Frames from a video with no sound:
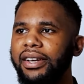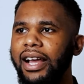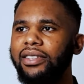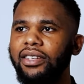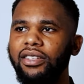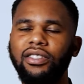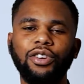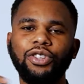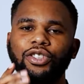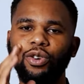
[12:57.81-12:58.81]
That is
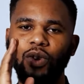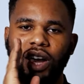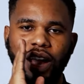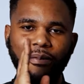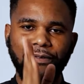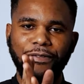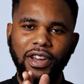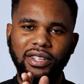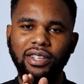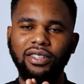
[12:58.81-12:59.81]
the reason why I'm
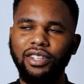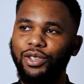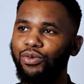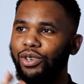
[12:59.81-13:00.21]
facing this